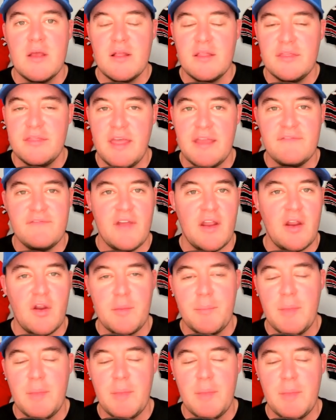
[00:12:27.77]
They very
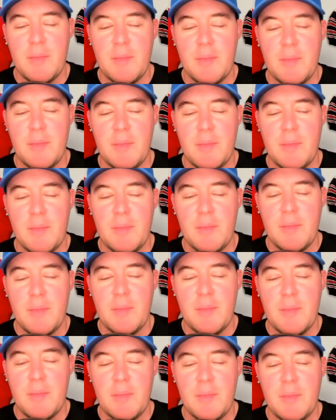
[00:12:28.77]
much ended up
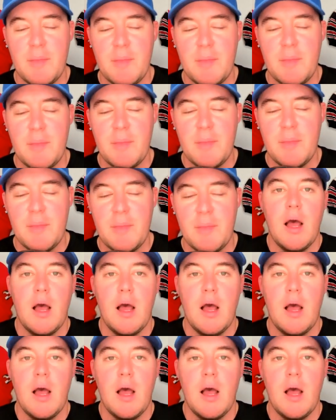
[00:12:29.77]
in the game.